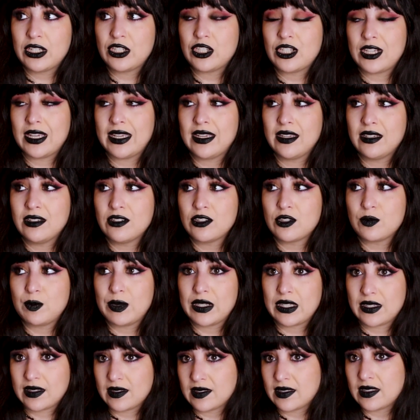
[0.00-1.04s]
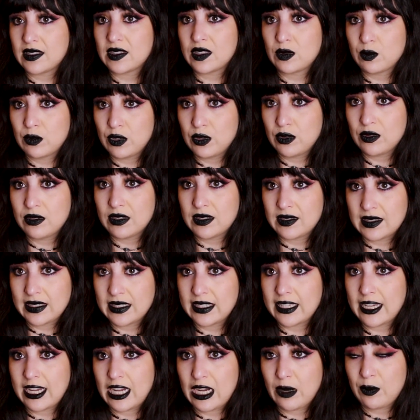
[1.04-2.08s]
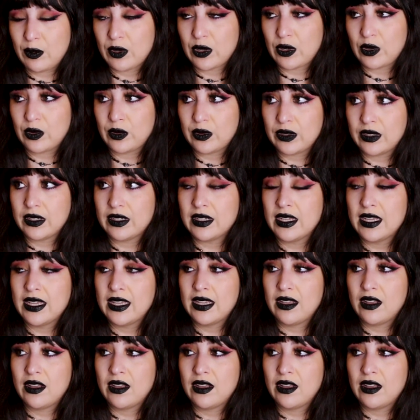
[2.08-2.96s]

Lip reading: to change because this moon is in Capricorn.